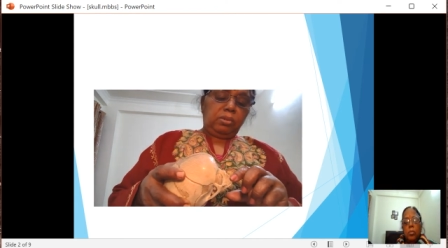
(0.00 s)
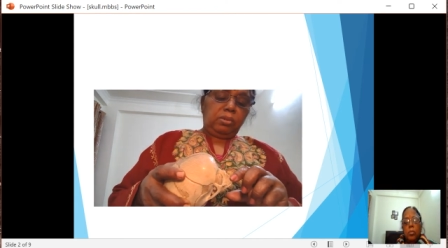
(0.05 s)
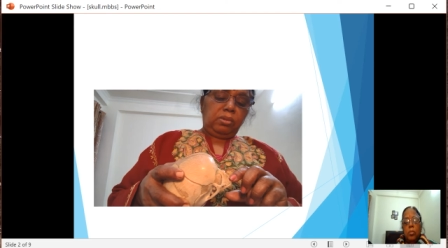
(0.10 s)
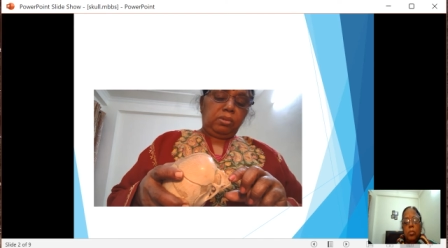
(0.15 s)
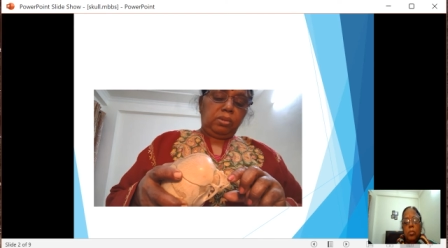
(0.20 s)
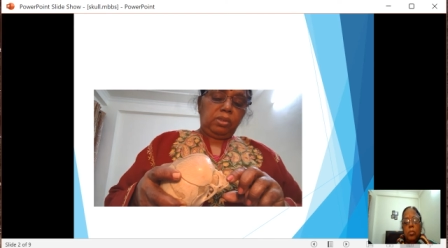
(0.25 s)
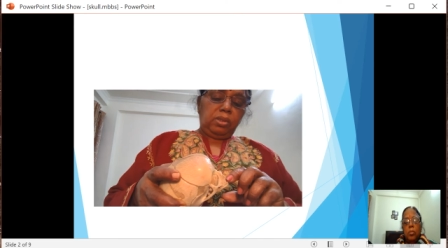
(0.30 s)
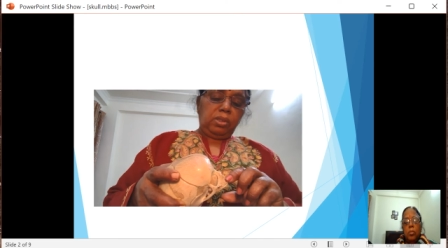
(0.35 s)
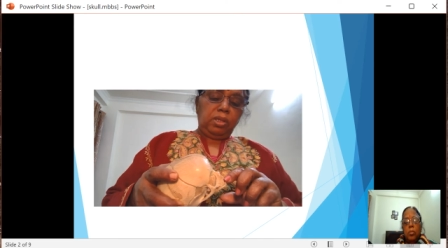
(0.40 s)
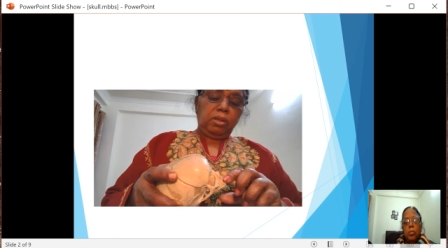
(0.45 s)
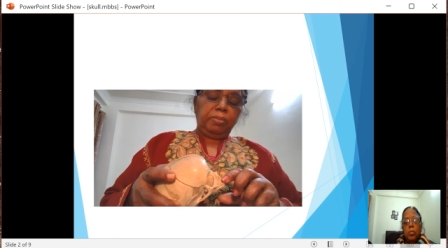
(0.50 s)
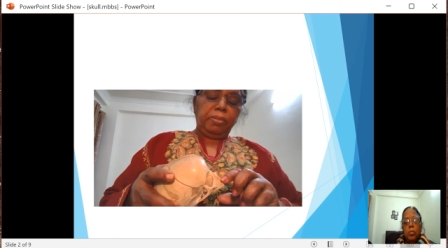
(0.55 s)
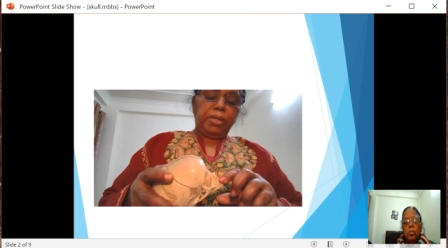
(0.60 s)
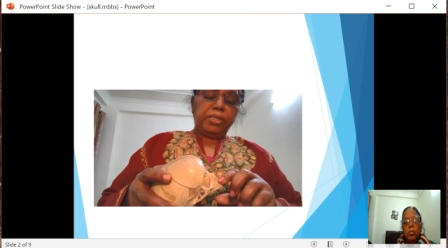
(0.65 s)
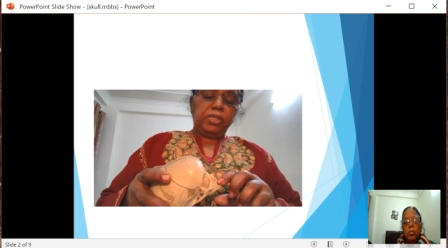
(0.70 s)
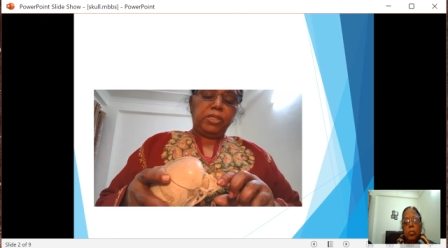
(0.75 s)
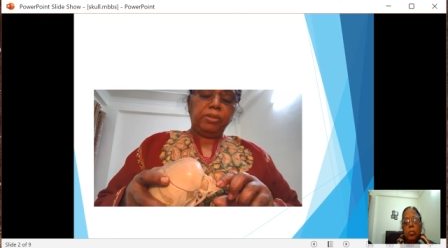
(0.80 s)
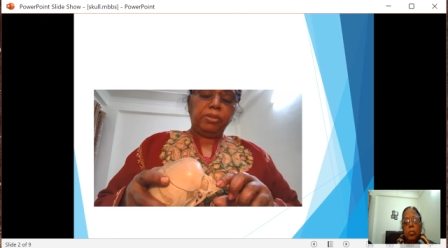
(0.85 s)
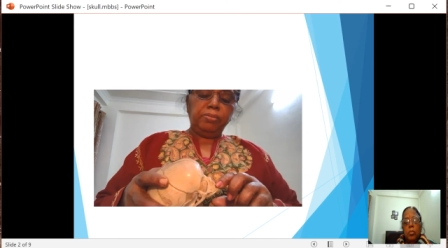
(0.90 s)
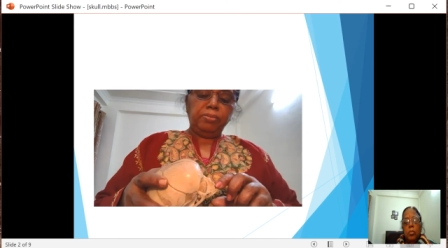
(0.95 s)
the
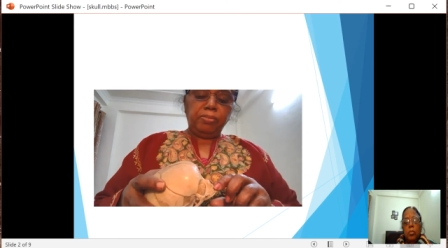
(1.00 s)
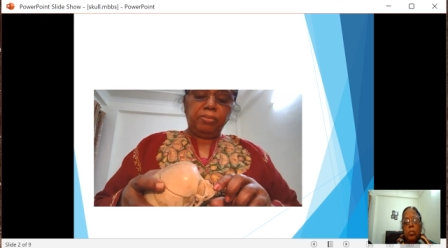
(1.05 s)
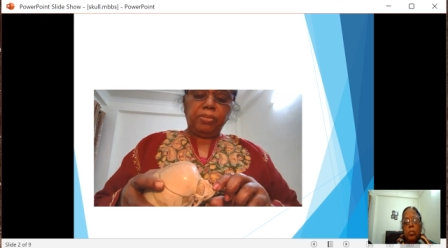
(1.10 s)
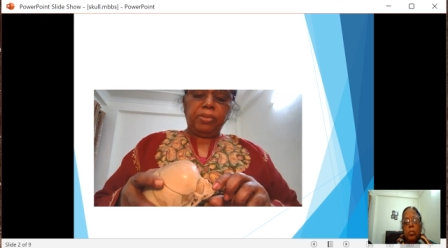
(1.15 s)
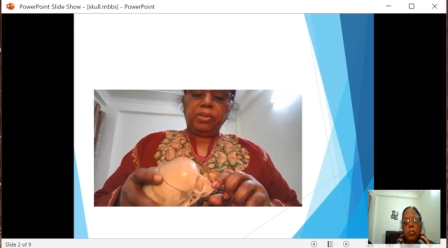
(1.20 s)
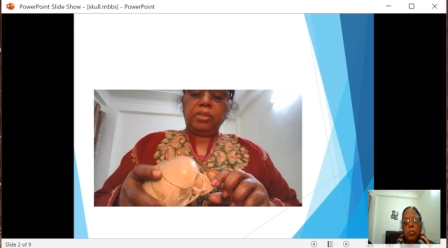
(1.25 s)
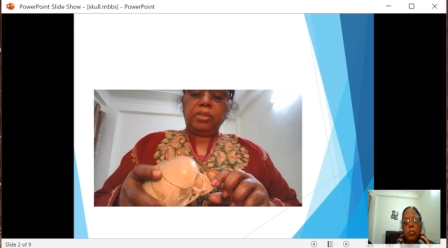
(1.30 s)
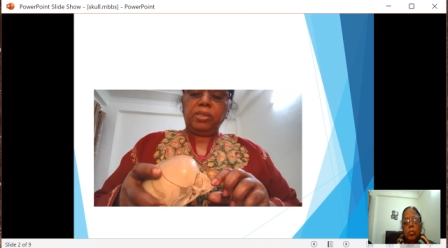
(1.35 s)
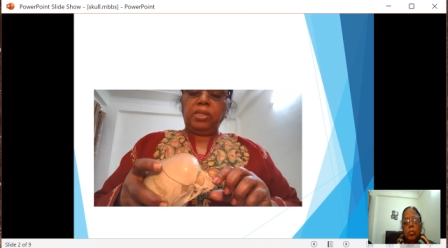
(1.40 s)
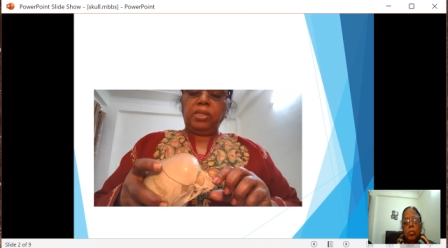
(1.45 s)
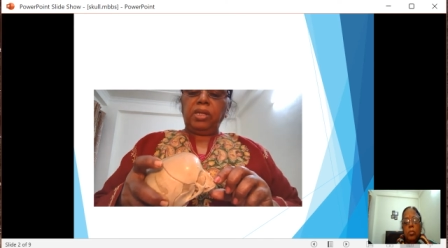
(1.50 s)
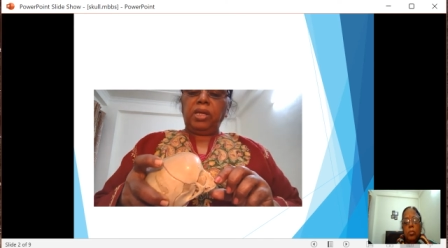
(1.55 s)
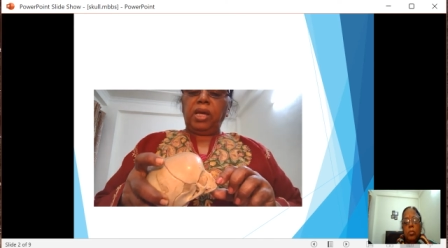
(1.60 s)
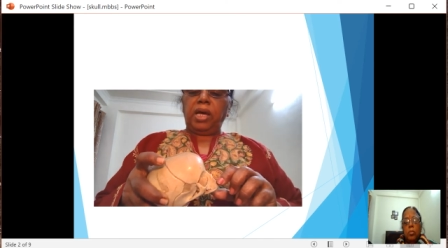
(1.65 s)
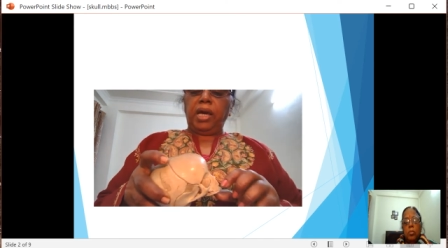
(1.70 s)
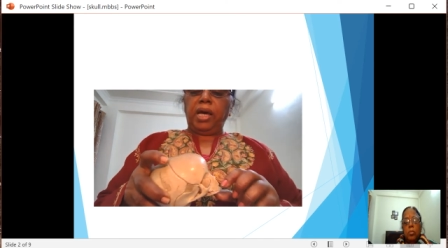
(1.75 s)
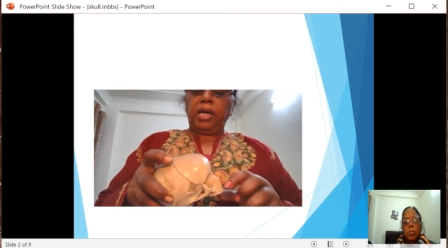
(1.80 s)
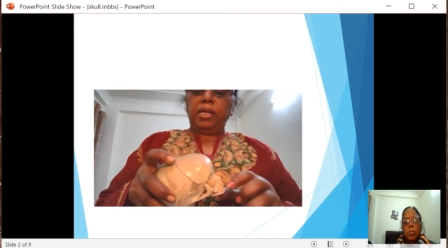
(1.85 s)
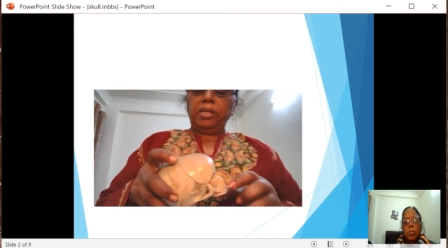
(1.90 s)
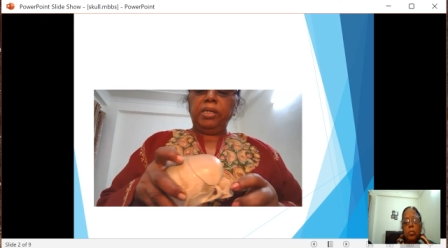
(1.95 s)
mentum,
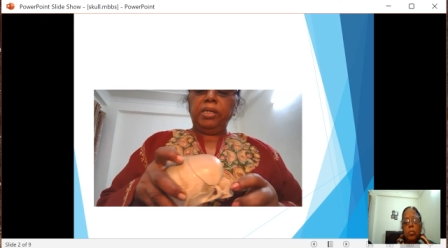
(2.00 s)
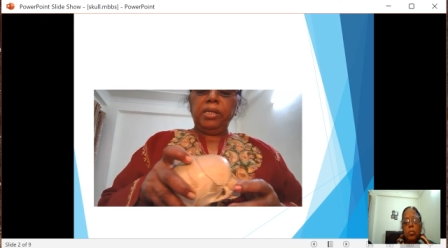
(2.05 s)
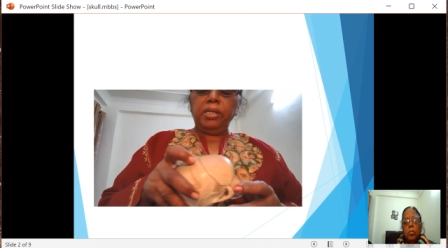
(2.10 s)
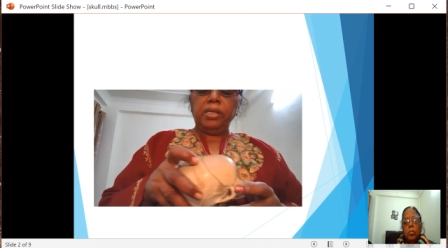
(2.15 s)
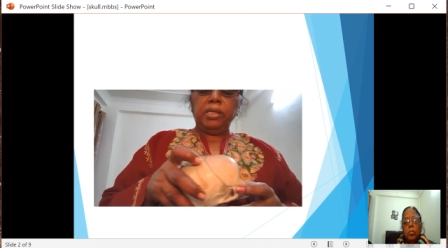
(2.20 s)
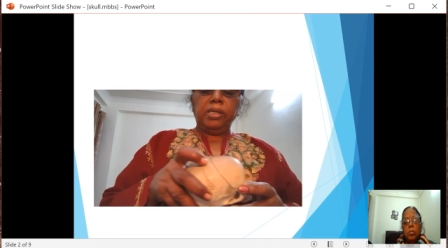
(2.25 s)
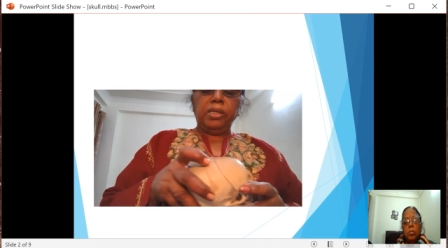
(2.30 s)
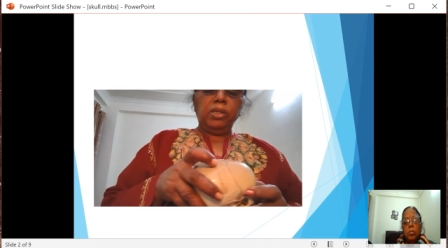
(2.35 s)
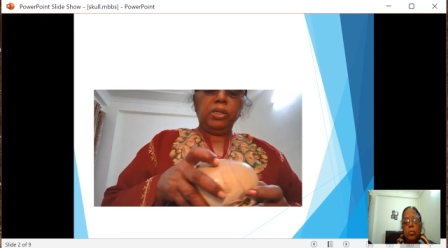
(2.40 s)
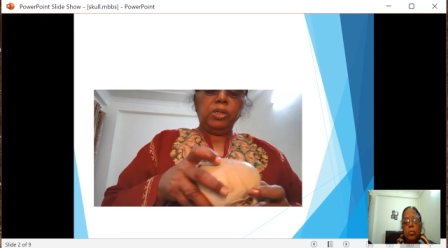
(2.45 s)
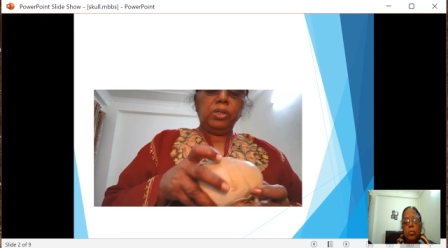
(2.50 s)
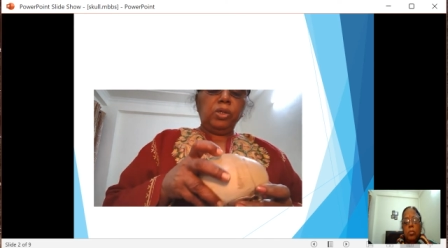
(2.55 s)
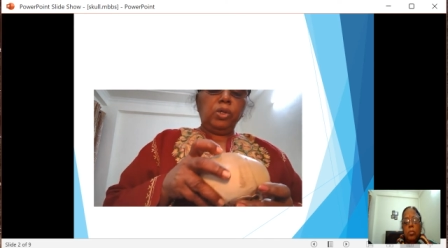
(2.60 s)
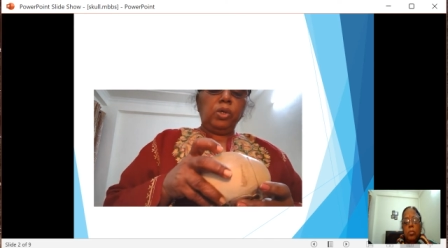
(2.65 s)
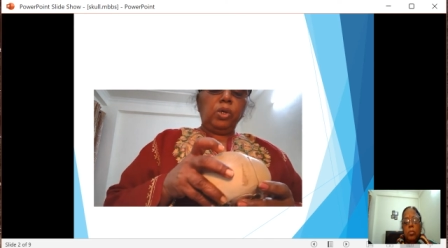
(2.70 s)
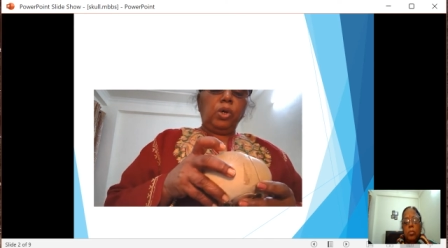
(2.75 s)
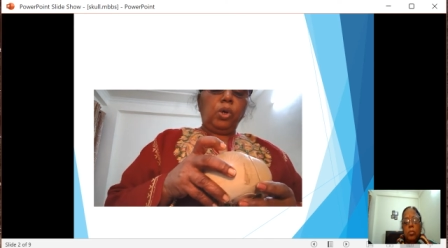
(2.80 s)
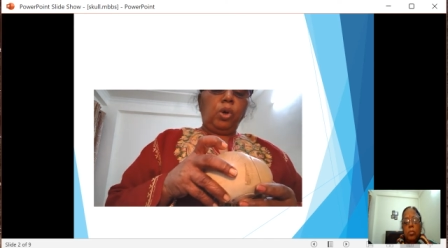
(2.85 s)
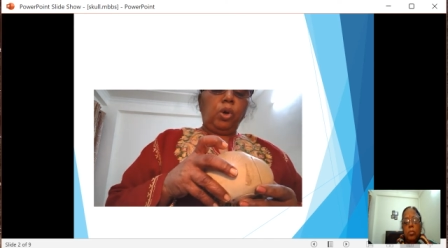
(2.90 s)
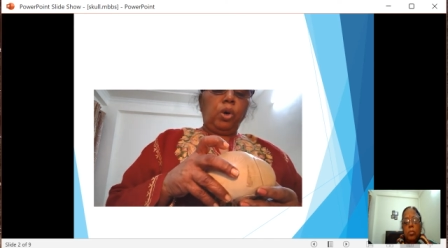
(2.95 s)
and here
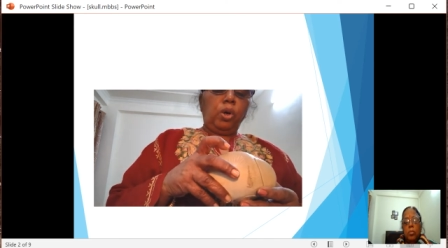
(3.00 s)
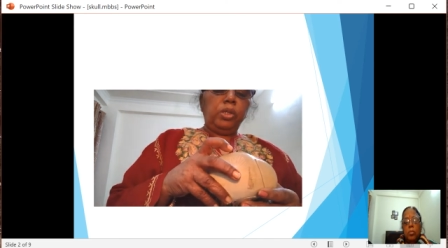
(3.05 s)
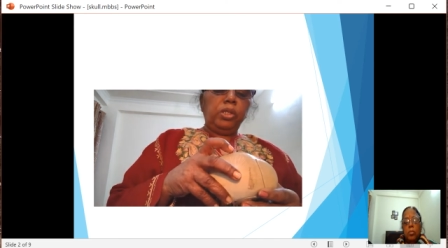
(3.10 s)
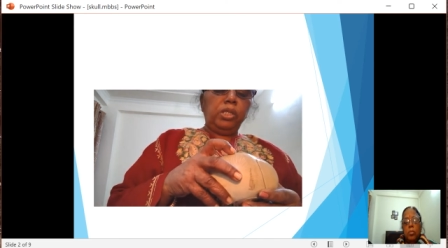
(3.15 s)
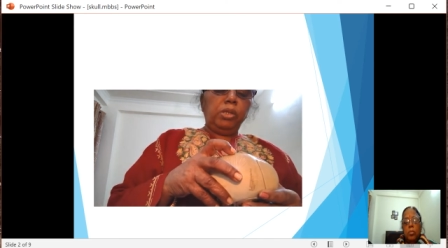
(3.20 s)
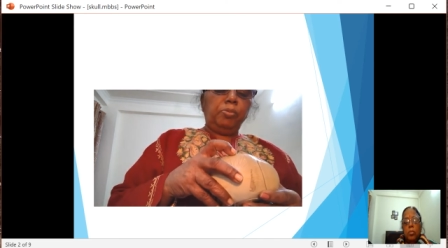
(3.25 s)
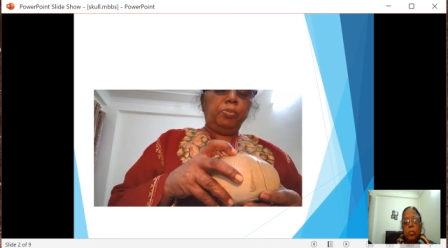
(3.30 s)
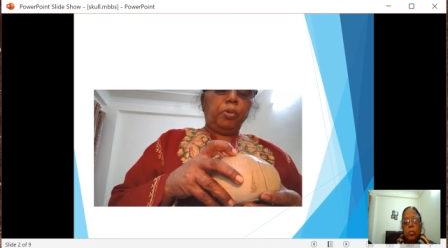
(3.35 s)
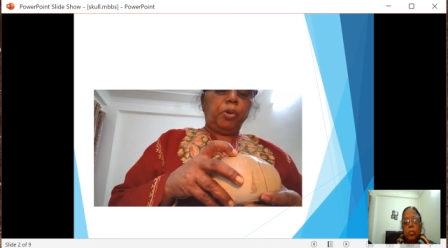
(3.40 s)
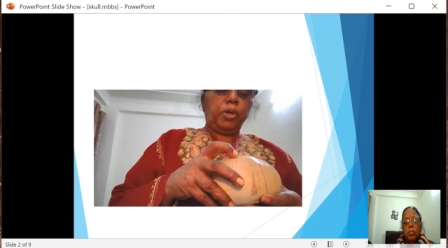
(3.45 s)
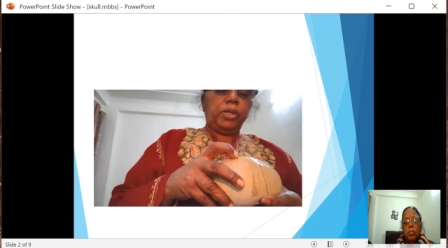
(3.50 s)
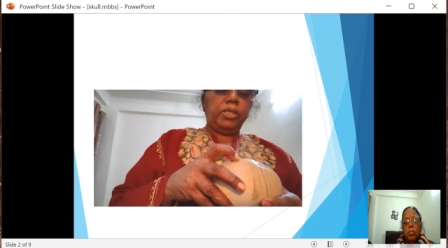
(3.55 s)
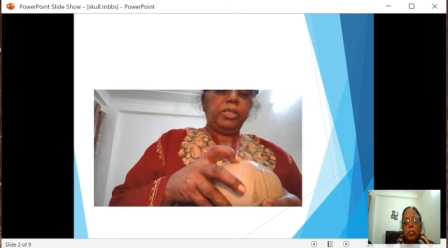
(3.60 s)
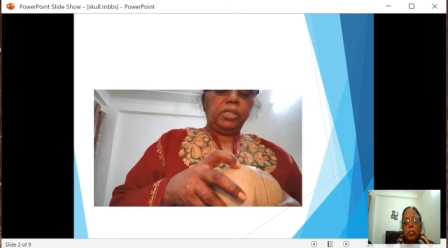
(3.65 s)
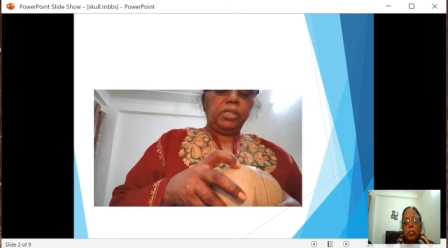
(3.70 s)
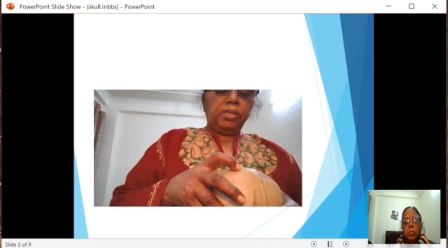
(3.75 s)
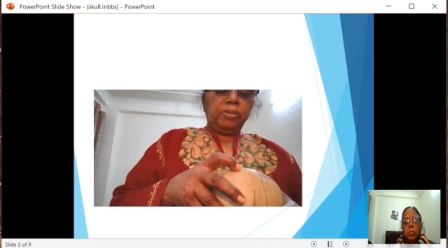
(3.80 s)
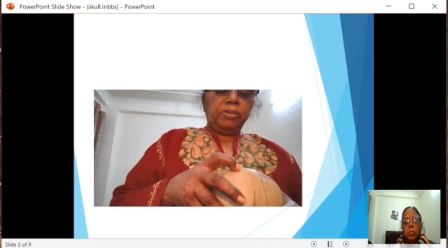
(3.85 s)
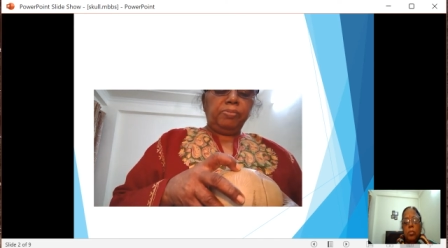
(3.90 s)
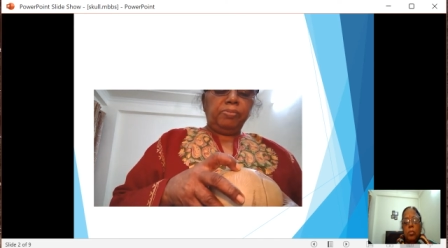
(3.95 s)
on the
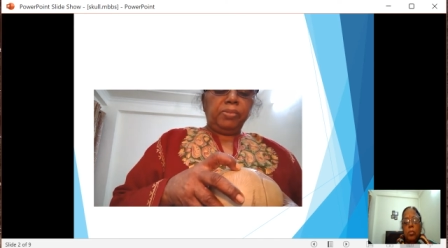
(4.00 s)
point